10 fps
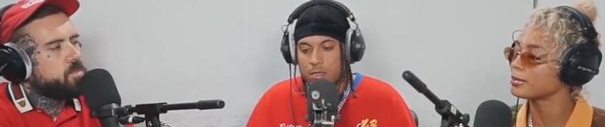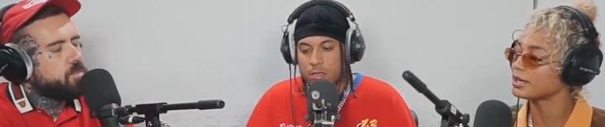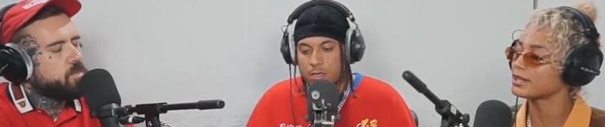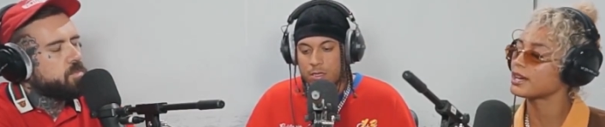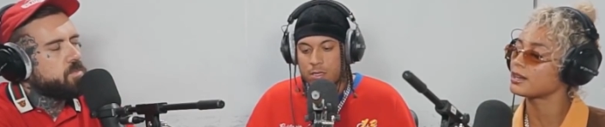
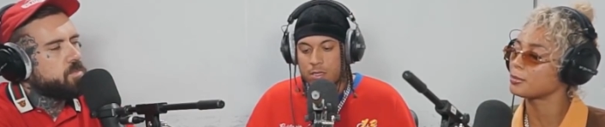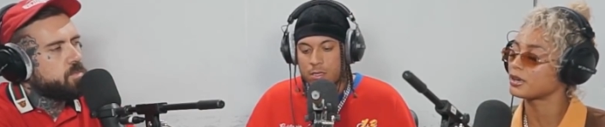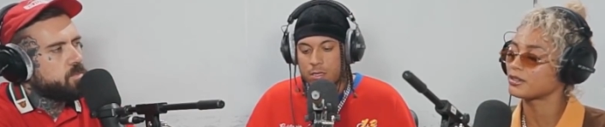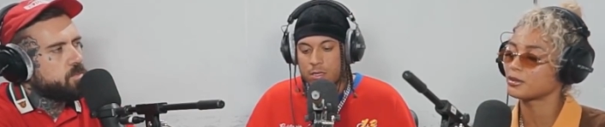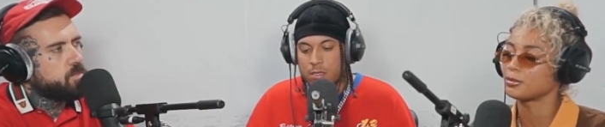Speaker 1: being that a
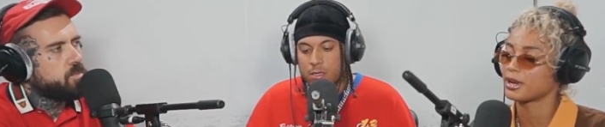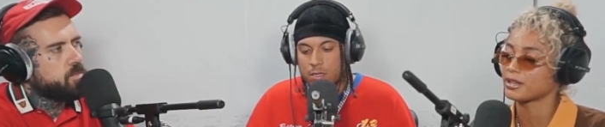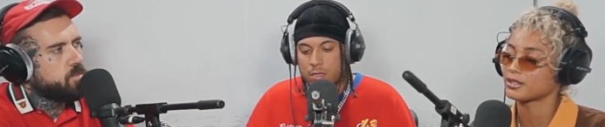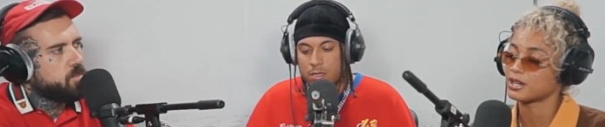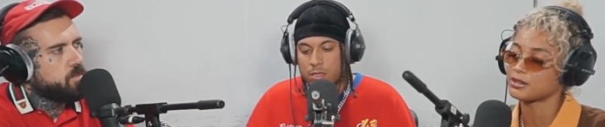part of the
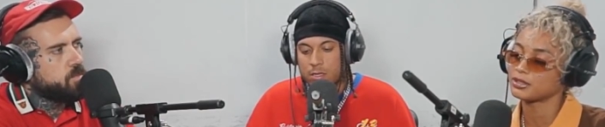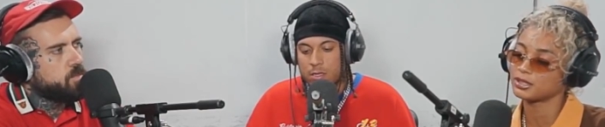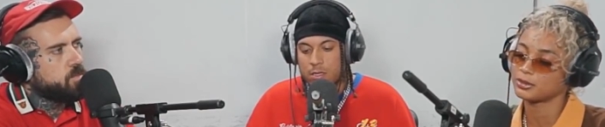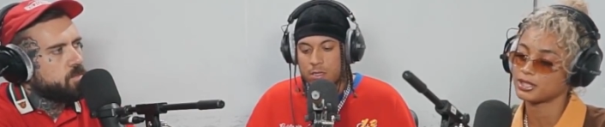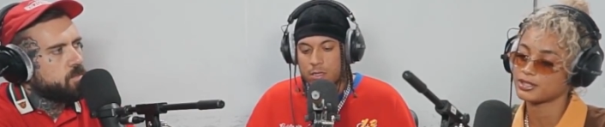brand. So I
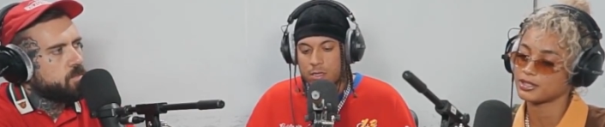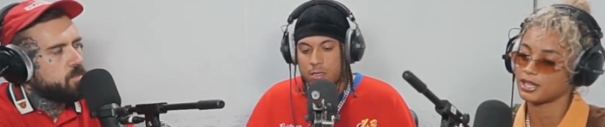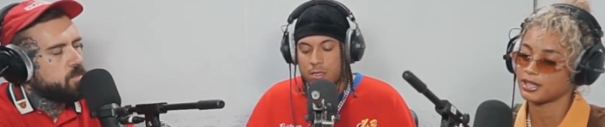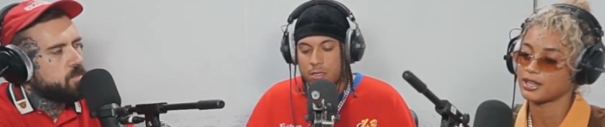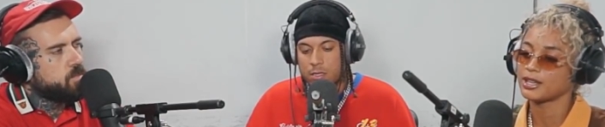really wanted to
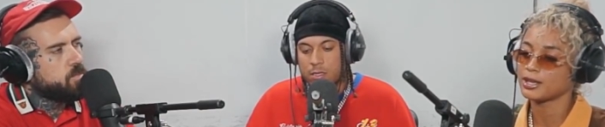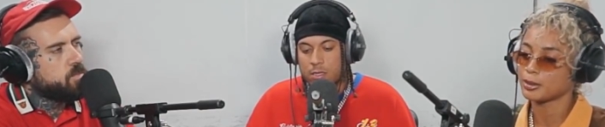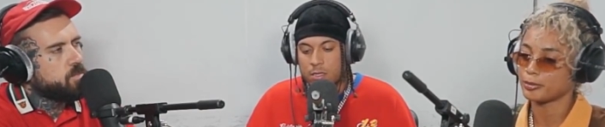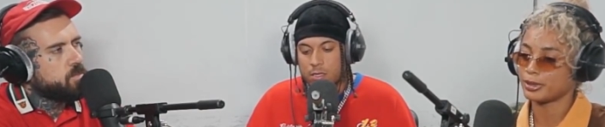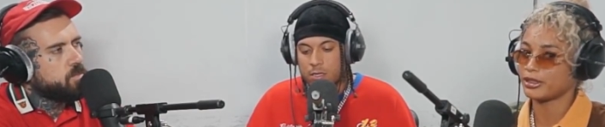like
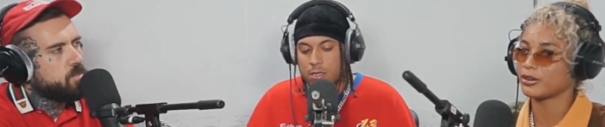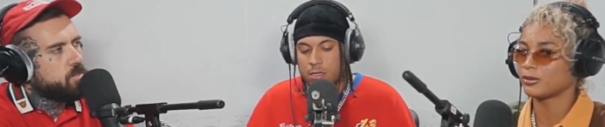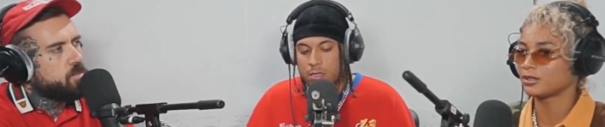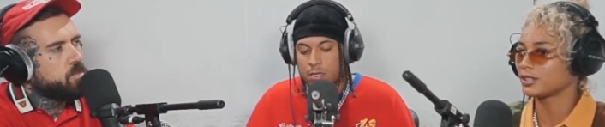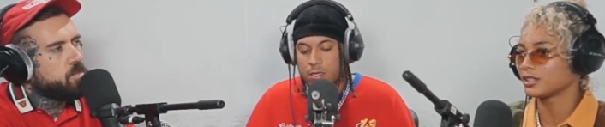be the
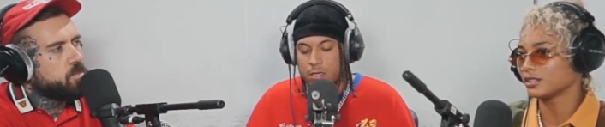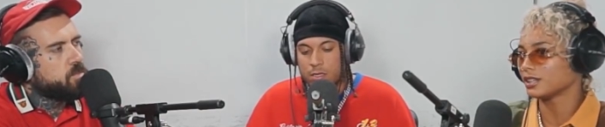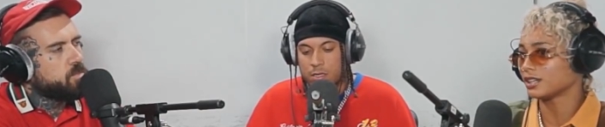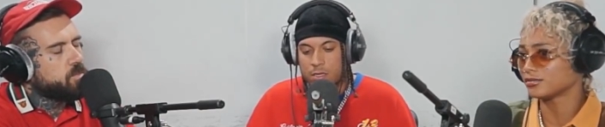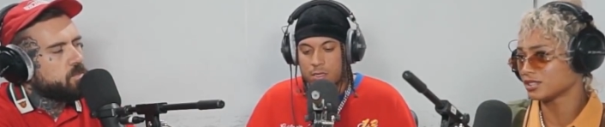only girl.
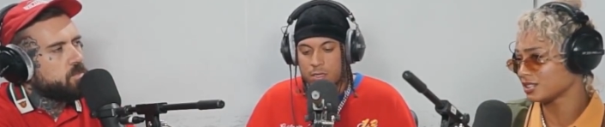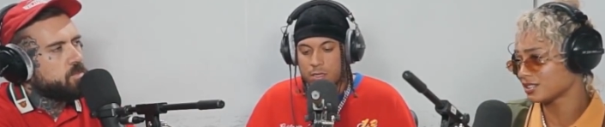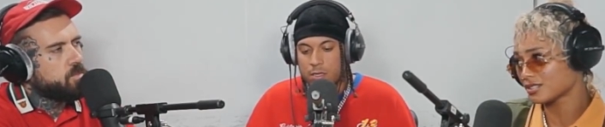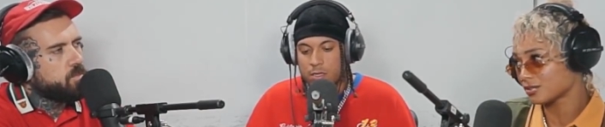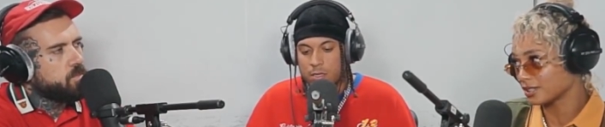Like really,
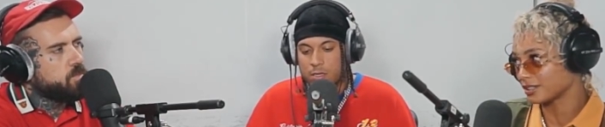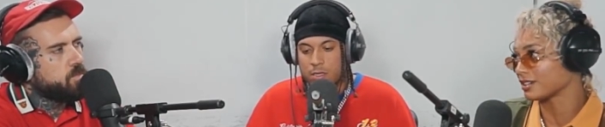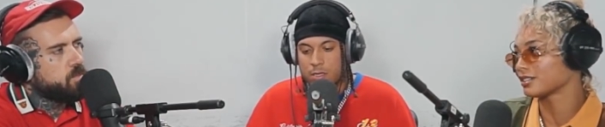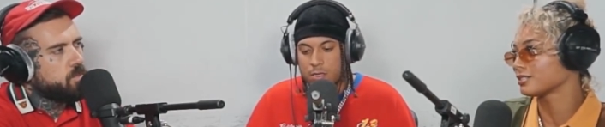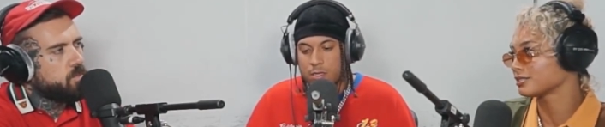there's no other
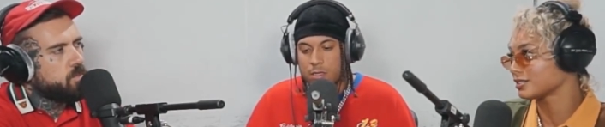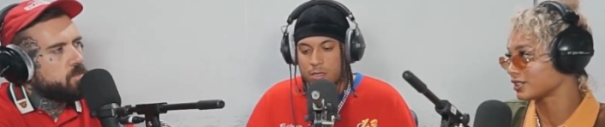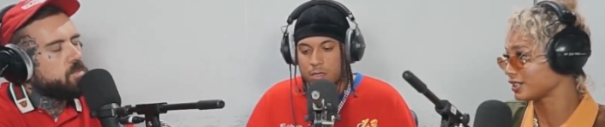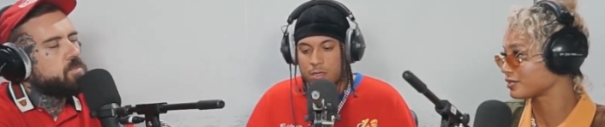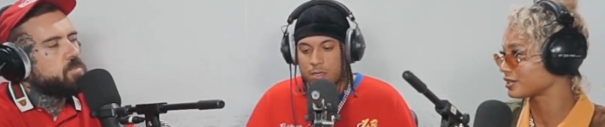girl,
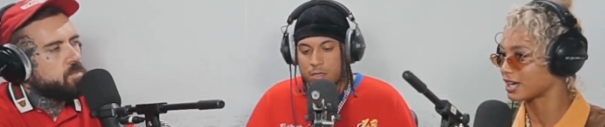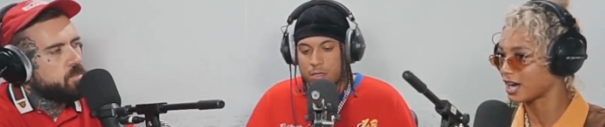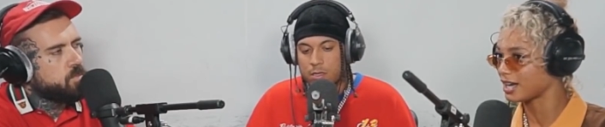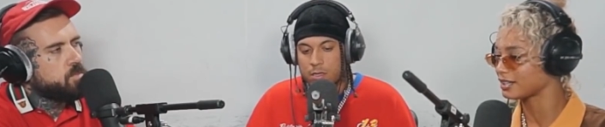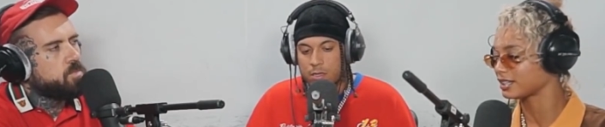even
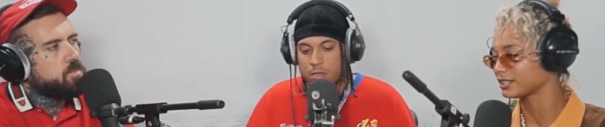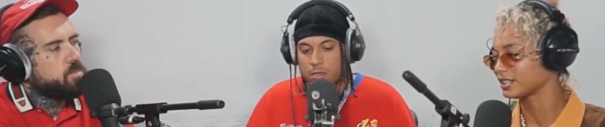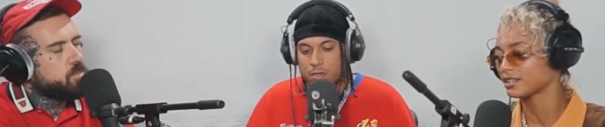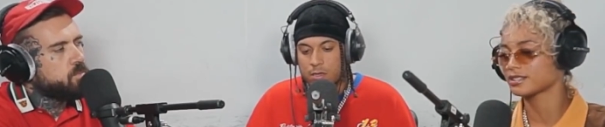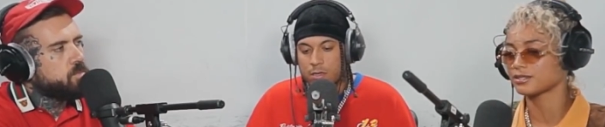guy, like
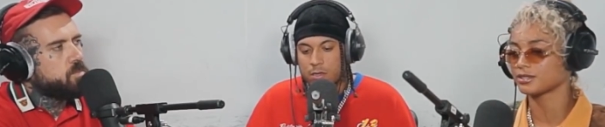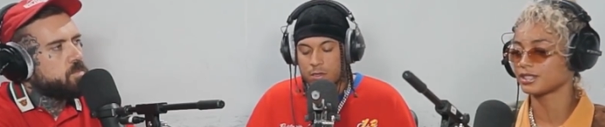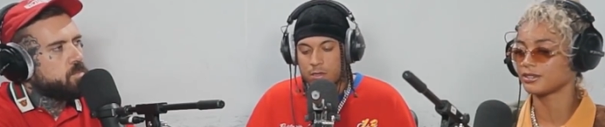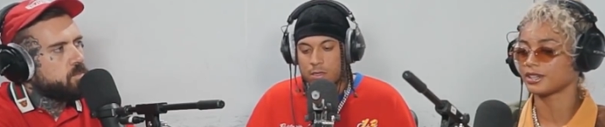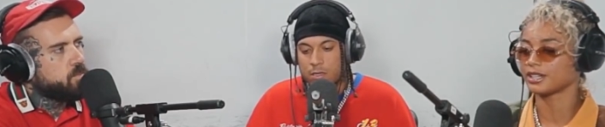dancing
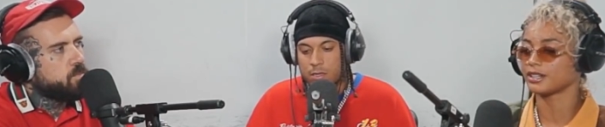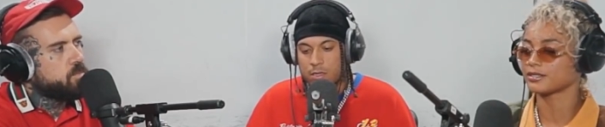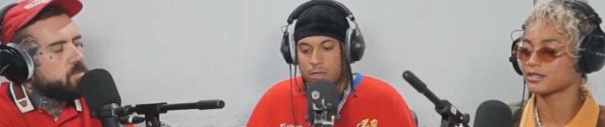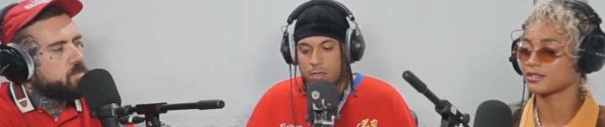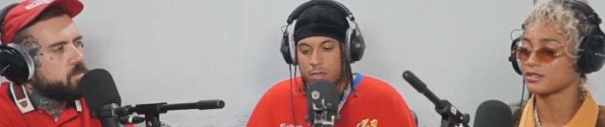really right now.
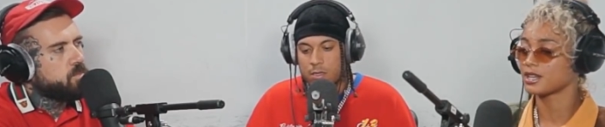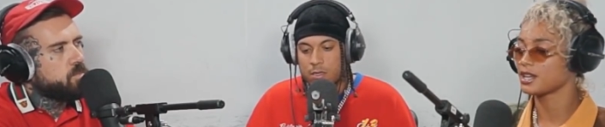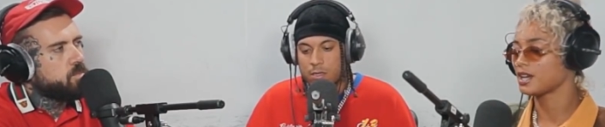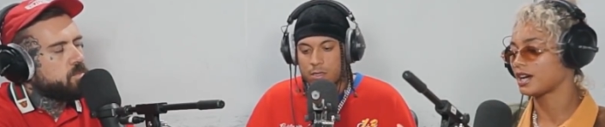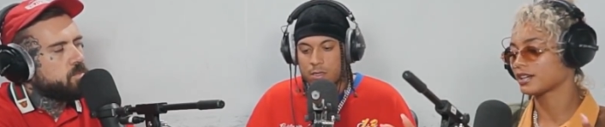So
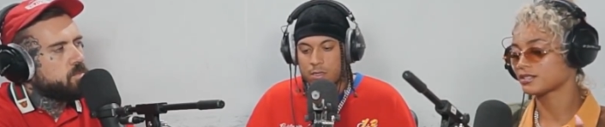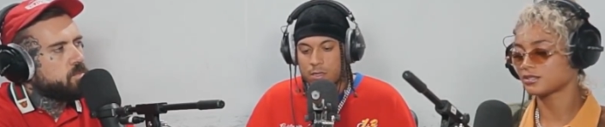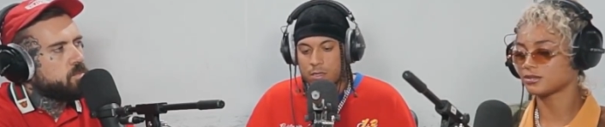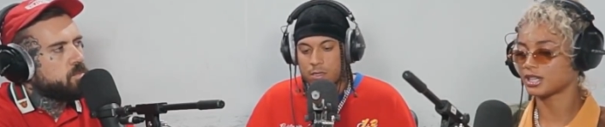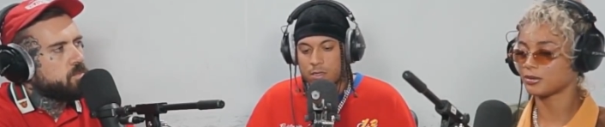I get to do